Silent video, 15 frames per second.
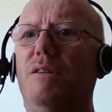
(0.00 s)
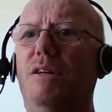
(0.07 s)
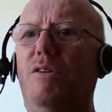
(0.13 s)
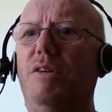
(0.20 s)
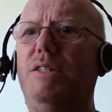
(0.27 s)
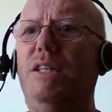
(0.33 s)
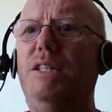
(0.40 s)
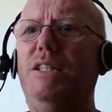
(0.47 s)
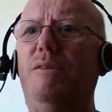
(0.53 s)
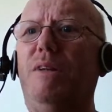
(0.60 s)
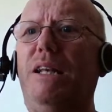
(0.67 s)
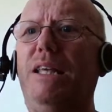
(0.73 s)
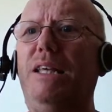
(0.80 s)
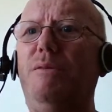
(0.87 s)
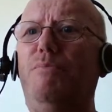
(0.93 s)
Oh, I sent him
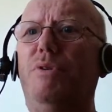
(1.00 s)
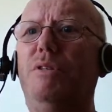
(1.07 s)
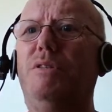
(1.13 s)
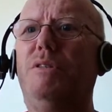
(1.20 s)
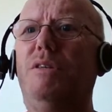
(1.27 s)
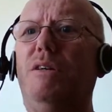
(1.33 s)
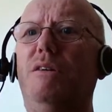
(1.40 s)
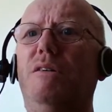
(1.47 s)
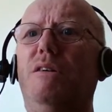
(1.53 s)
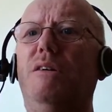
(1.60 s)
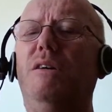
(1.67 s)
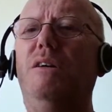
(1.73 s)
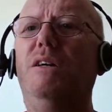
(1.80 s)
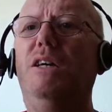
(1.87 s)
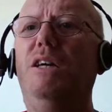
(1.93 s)
a link, but
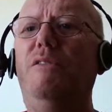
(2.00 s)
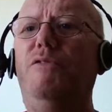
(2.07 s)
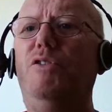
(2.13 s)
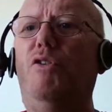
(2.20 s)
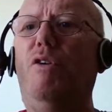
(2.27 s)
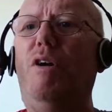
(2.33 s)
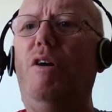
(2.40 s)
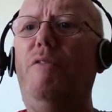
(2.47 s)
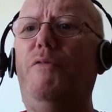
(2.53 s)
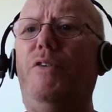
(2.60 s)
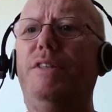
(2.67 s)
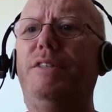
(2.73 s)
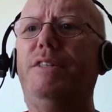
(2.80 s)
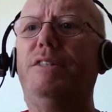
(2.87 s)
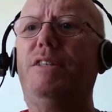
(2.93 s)
if you're around,
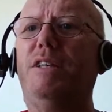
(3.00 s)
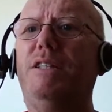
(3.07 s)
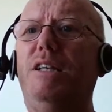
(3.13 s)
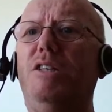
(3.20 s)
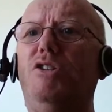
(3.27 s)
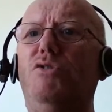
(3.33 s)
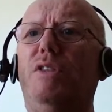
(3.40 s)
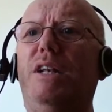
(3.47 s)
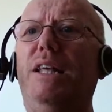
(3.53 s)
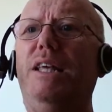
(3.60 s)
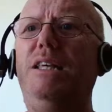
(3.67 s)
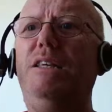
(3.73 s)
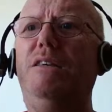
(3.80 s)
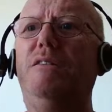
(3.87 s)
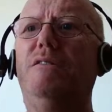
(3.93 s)
Francis, I sent you the
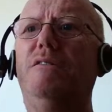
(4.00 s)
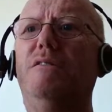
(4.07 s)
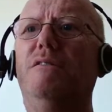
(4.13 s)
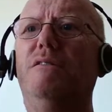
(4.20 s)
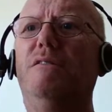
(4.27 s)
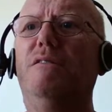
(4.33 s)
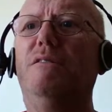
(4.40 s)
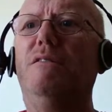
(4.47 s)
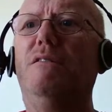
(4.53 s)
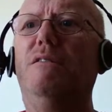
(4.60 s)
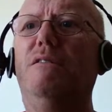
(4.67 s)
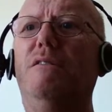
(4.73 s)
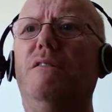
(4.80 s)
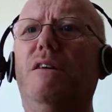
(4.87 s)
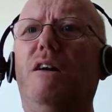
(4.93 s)
link.
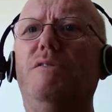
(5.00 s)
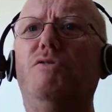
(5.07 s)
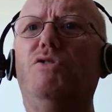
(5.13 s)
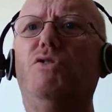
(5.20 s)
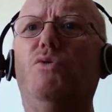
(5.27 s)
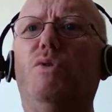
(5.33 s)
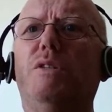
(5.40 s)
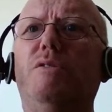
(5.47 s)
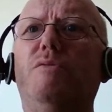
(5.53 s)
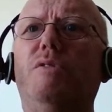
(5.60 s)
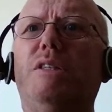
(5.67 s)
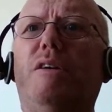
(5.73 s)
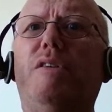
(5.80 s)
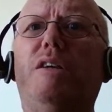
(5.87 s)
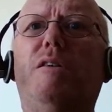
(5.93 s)
I'm not sure what he was
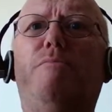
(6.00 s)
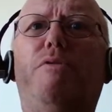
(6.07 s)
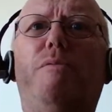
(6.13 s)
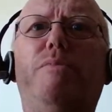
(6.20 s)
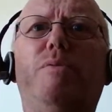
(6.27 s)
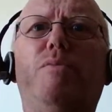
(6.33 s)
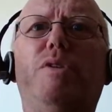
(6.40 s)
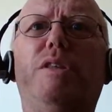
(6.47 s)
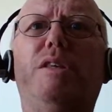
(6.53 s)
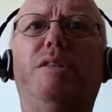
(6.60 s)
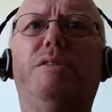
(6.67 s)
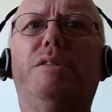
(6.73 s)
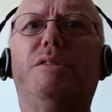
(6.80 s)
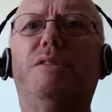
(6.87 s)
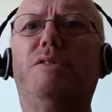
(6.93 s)
having a problem with
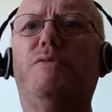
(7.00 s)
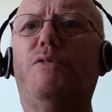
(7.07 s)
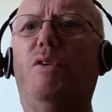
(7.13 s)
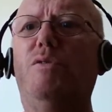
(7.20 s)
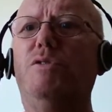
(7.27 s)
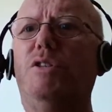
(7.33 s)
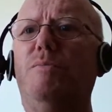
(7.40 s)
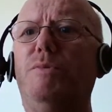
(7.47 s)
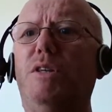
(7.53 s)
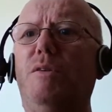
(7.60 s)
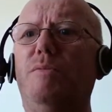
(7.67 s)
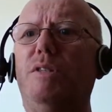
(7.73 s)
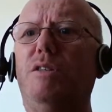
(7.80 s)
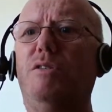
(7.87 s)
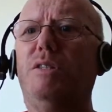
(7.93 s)
his phone.
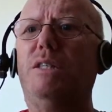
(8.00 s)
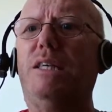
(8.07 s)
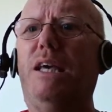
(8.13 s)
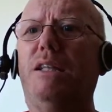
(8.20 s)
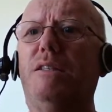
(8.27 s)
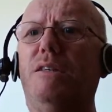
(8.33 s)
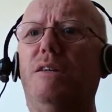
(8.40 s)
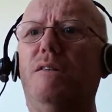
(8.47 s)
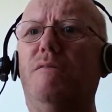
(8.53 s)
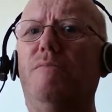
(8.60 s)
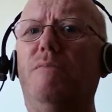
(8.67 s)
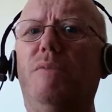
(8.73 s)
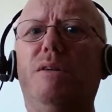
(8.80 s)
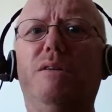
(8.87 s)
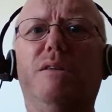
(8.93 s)
Sometimes he doesn't get.
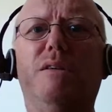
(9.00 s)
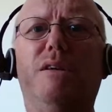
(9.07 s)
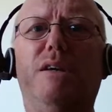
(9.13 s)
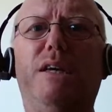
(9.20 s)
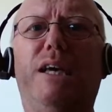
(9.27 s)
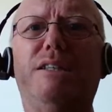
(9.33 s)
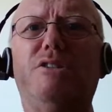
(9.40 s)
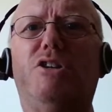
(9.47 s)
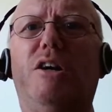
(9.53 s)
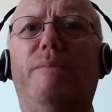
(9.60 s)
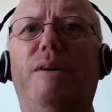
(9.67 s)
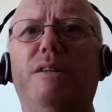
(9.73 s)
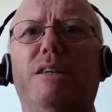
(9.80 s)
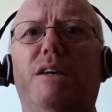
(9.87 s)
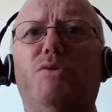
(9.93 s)
He hasn't come
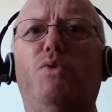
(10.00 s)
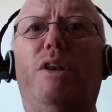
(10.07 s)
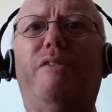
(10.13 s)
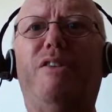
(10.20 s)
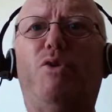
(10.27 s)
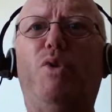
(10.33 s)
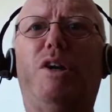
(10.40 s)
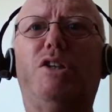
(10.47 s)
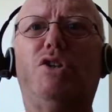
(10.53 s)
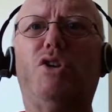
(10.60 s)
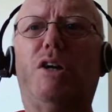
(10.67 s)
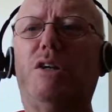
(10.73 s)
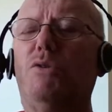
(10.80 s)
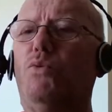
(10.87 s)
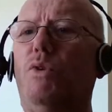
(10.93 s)
on yet. We'll have a quick
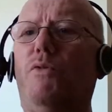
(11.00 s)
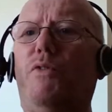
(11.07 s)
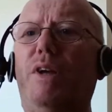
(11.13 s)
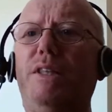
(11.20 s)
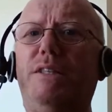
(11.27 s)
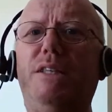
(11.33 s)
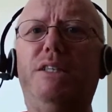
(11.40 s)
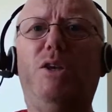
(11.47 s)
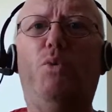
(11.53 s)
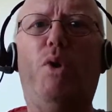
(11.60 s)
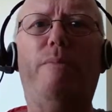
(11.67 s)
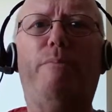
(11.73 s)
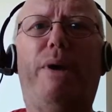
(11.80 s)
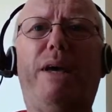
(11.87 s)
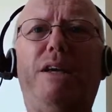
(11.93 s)
chat with Francis. He
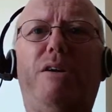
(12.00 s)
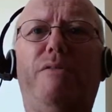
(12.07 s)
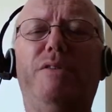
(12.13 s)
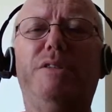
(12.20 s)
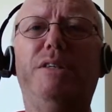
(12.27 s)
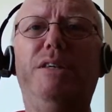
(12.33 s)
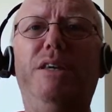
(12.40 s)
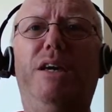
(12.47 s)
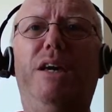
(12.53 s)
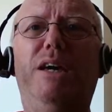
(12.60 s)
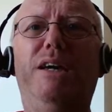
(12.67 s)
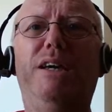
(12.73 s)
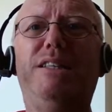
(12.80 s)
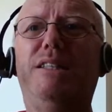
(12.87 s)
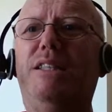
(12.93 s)
went back. Obviously,
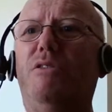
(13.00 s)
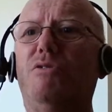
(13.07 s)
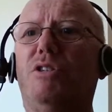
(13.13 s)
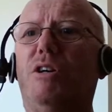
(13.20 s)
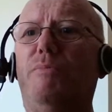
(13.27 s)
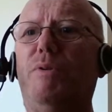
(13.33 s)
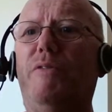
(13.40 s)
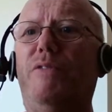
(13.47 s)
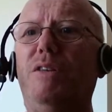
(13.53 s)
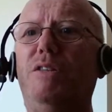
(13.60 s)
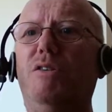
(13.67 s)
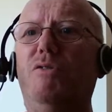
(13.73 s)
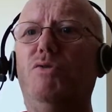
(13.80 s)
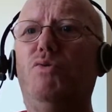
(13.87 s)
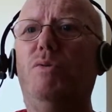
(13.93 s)
he did those couple of
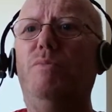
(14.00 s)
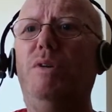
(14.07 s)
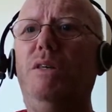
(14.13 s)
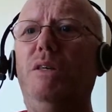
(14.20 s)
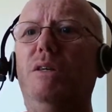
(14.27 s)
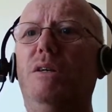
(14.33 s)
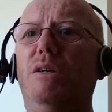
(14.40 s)
videos with me.